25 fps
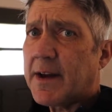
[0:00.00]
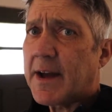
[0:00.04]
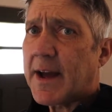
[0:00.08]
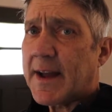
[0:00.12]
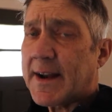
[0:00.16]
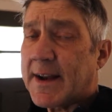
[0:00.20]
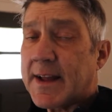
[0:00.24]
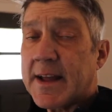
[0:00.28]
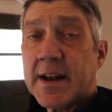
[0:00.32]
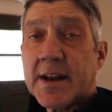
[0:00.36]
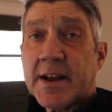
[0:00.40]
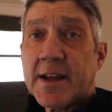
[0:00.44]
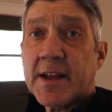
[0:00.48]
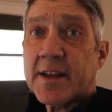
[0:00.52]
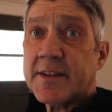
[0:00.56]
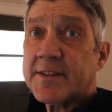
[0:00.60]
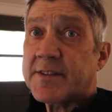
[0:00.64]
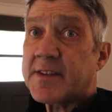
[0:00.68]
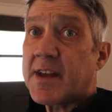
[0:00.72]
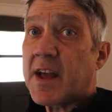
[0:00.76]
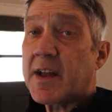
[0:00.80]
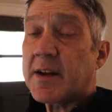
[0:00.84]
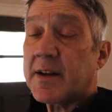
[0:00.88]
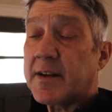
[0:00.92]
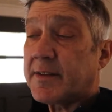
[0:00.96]
I had to get a
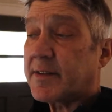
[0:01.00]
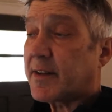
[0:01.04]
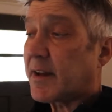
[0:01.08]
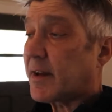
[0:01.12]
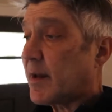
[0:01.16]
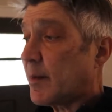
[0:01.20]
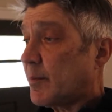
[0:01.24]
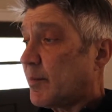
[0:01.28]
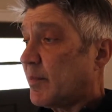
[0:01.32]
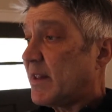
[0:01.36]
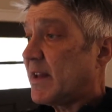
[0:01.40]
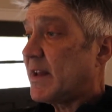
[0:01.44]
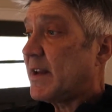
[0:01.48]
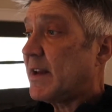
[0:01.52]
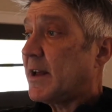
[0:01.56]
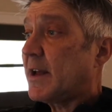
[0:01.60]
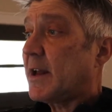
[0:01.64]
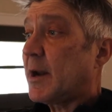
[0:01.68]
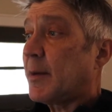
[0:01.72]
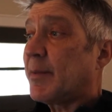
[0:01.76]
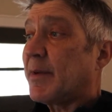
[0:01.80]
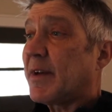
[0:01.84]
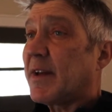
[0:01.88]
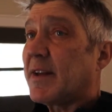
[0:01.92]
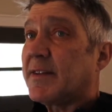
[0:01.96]
kickstand because I kept leaning it
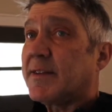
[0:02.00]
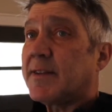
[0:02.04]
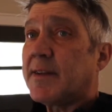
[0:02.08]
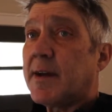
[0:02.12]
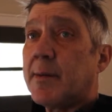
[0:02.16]
up against